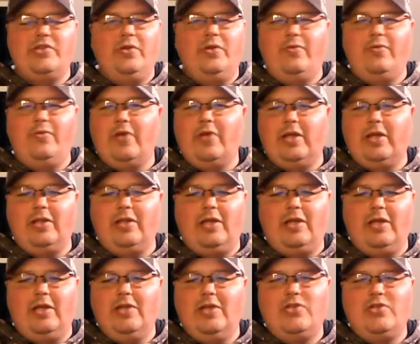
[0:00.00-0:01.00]
little freaking
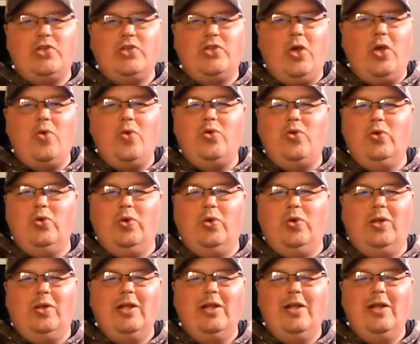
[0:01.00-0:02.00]
thing. It's so
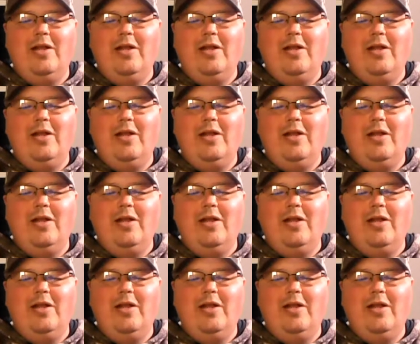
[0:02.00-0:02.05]
cool.